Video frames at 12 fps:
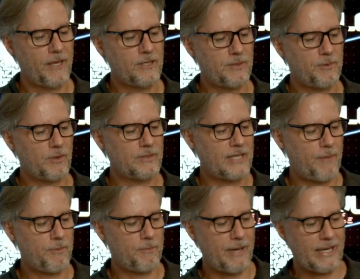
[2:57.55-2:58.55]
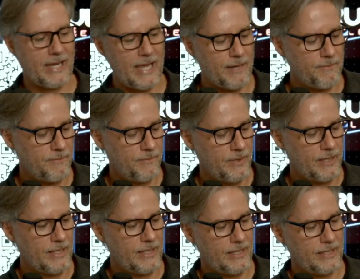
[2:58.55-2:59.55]
So I'm going to go and type in my name
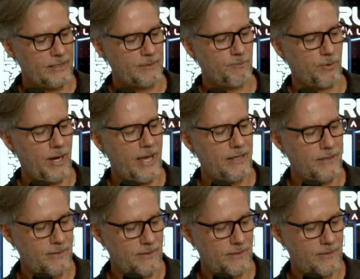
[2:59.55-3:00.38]
is Brad,